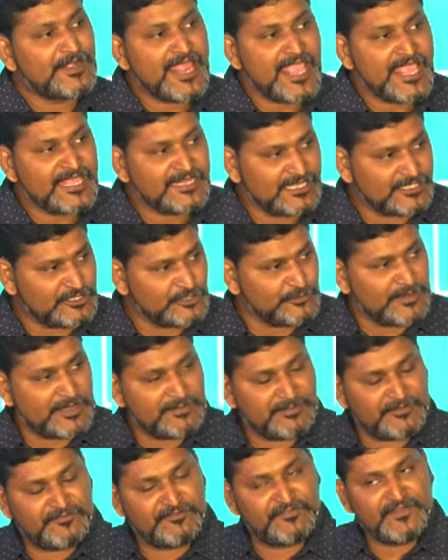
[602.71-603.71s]
I pray that
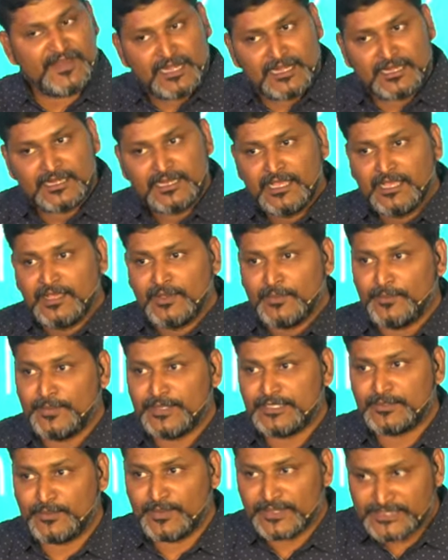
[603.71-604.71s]
you may be filled
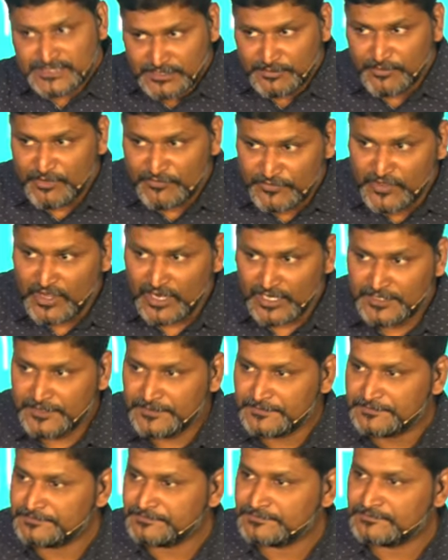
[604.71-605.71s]
with wisdom of
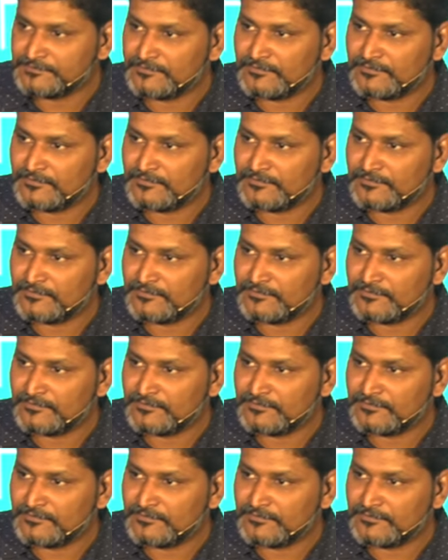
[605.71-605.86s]
God.